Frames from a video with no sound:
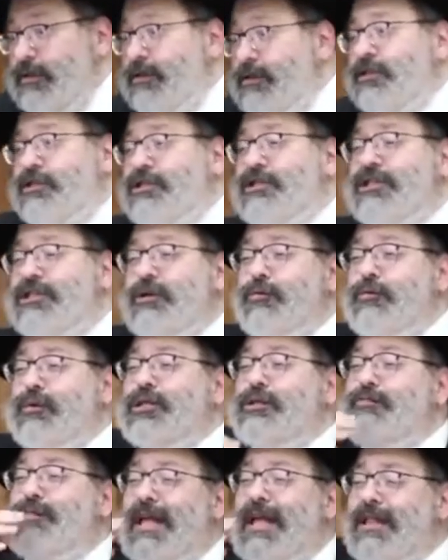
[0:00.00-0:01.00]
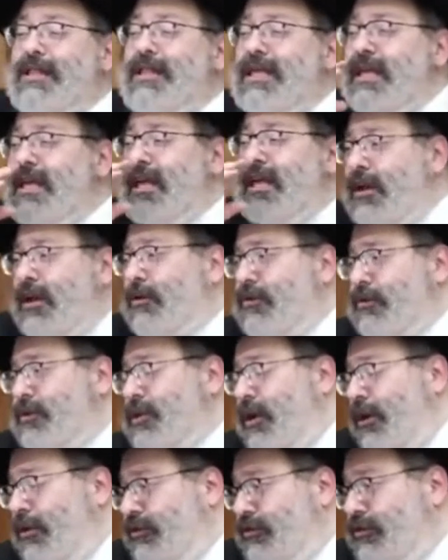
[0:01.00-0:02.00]
She was spent years
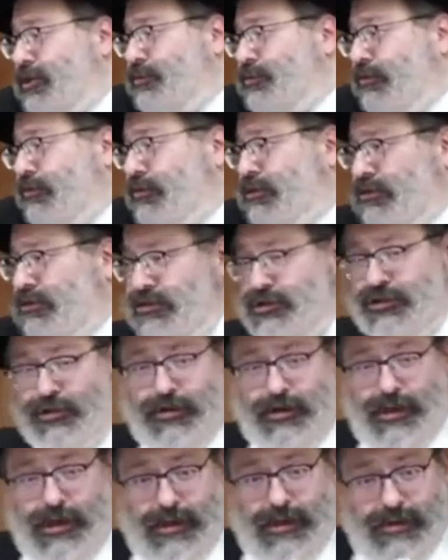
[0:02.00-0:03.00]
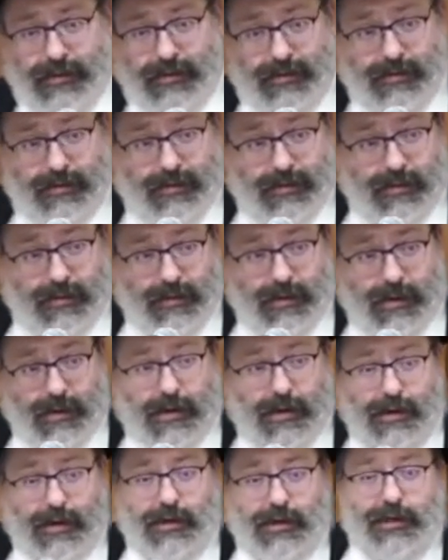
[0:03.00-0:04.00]
on her spiritual journey.
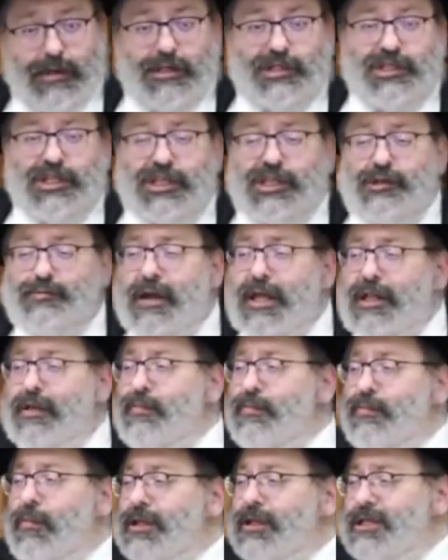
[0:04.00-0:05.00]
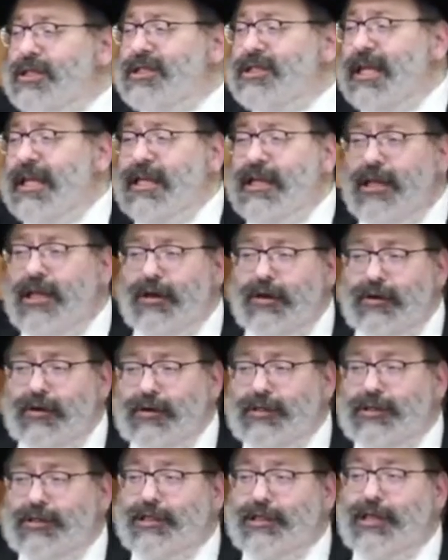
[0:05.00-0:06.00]
She spent months and
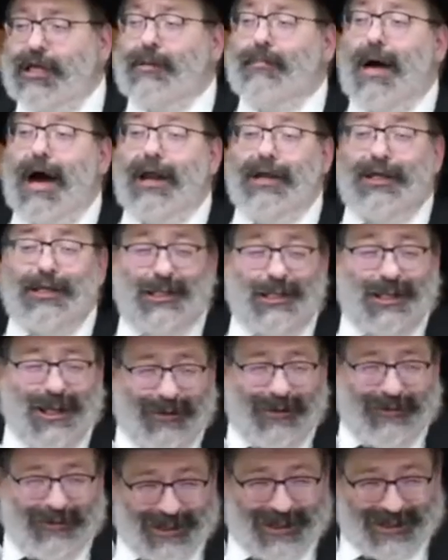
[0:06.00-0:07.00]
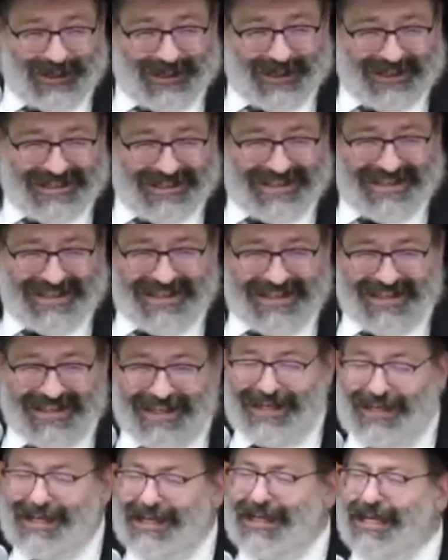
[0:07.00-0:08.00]
years in monasteries,
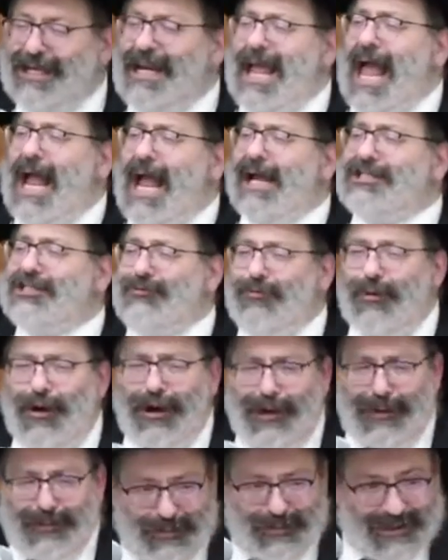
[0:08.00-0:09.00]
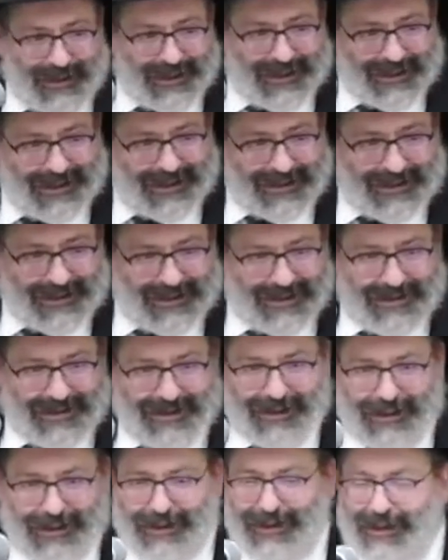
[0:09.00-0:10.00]
in ashrams,
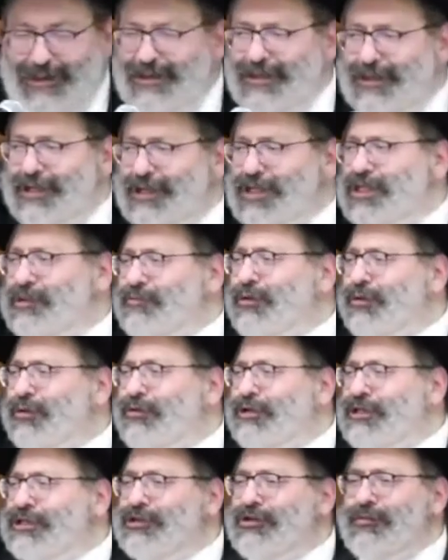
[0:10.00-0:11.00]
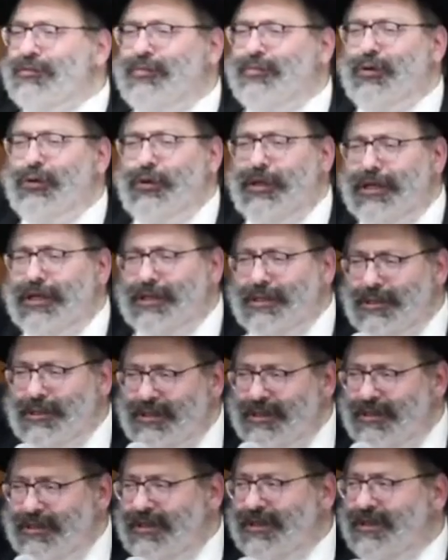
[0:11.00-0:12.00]
in spiritual
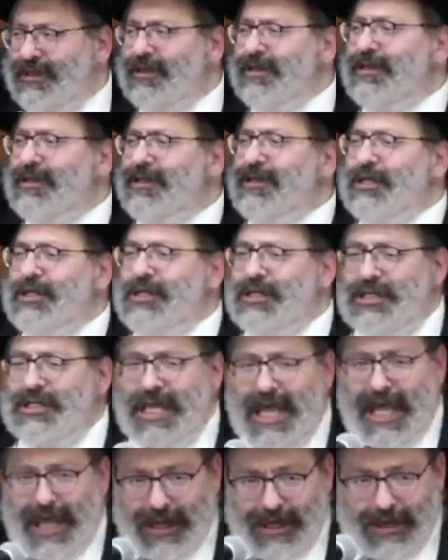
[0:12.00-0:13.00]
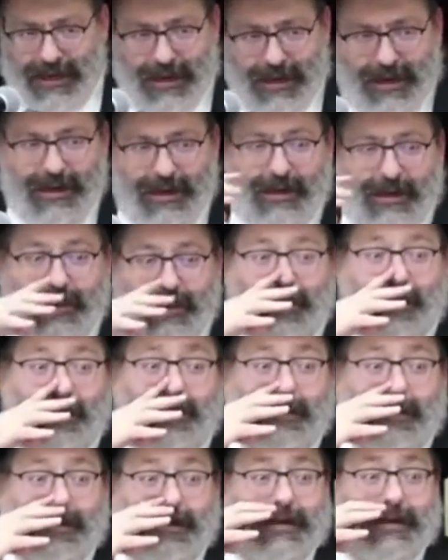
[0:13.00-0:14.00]
Buddhist, Zen,
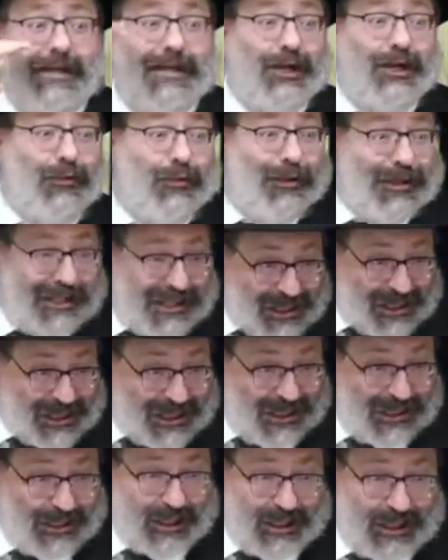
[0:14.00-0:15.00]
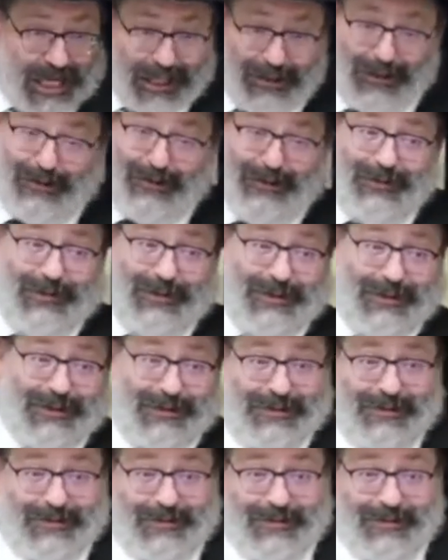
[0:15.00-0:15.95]
Christian centers.